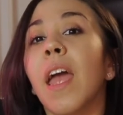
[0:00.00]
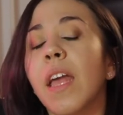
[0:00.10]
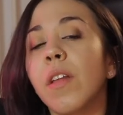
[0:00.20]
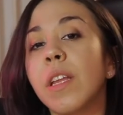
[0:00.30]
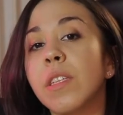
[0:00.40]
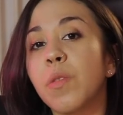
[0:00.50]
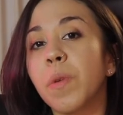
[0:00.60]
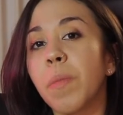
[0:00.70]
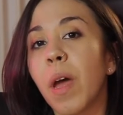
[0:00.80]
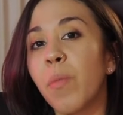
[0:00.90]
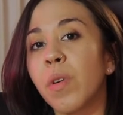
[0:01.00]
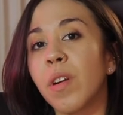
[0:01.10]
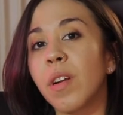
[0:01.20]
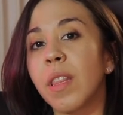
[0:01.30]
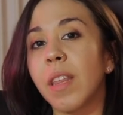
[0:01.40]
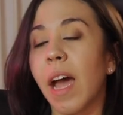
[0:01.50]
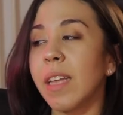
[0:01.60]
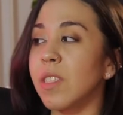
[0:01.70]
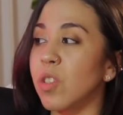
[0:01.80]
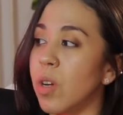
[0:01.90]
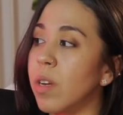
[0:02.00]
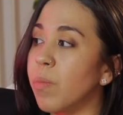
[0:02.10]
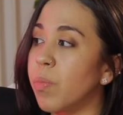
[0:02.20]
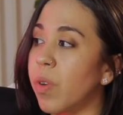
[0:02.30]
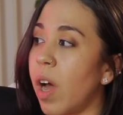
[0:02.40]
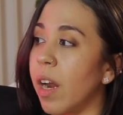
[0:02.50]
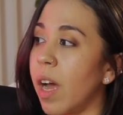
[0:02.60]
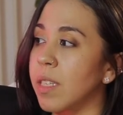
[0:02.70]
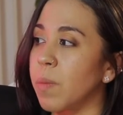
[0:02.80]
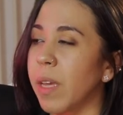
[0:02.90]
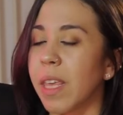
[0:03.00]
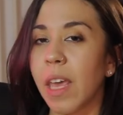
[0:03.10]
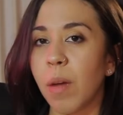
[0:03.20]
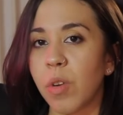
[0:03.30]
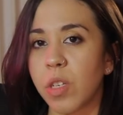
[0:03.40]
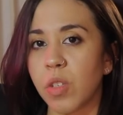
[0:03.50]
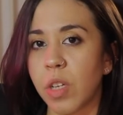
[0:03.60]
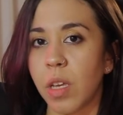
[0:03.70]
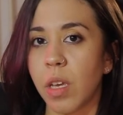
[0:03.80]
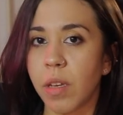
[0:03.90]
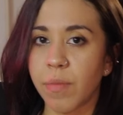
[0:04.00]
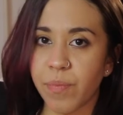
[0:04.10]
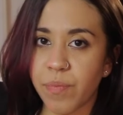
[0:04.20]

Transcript: And you need to remember that certain products, my camera is shaking